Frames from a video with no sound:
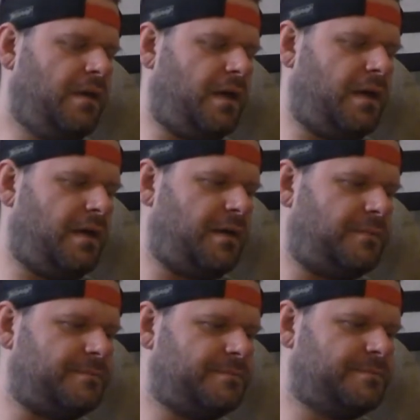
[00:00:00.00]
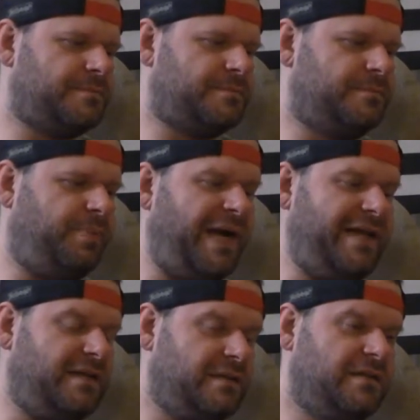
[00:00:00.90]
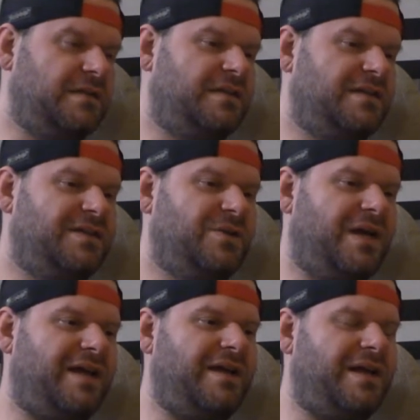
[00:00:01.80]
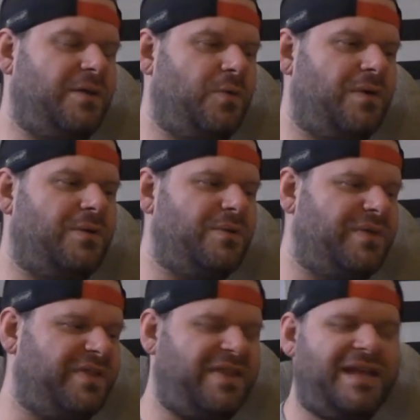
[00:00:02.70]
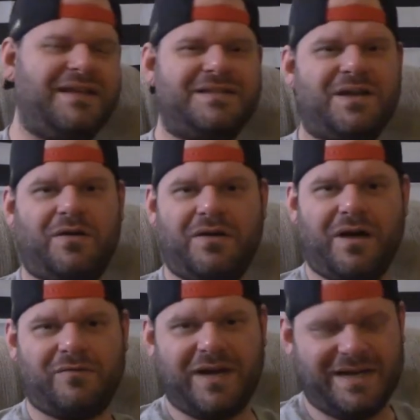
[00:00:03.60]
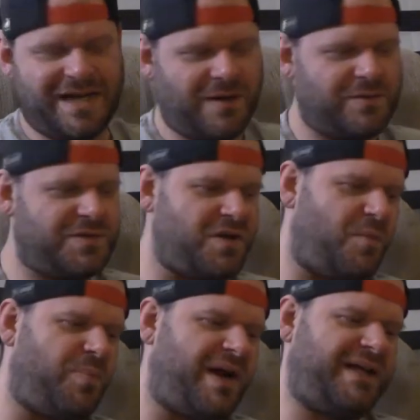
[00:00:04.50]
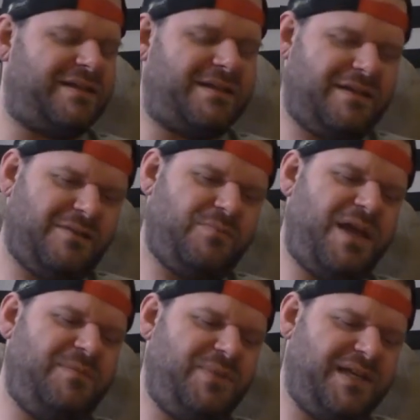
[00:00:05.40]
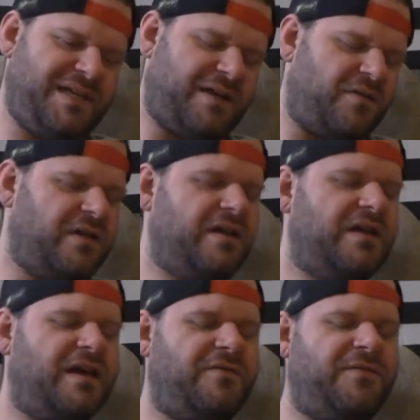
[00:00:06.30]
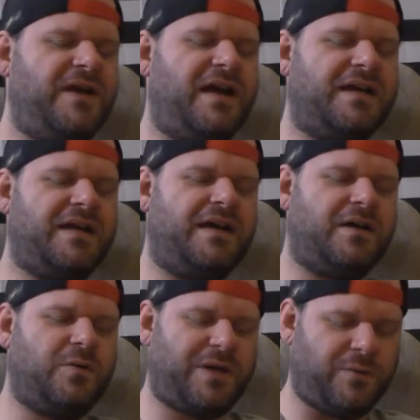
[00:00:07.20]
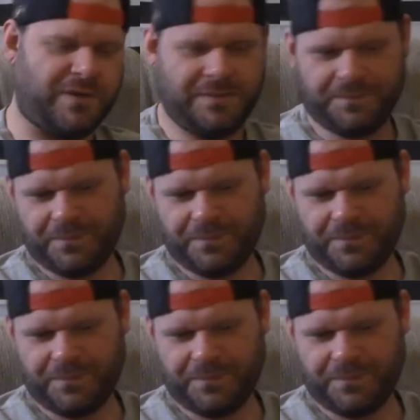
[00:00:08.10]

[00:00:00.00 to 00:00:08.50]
Um, but uh, well, the thing that's going on right now with Joe Biden made me giggle. I figure I cut a quick one,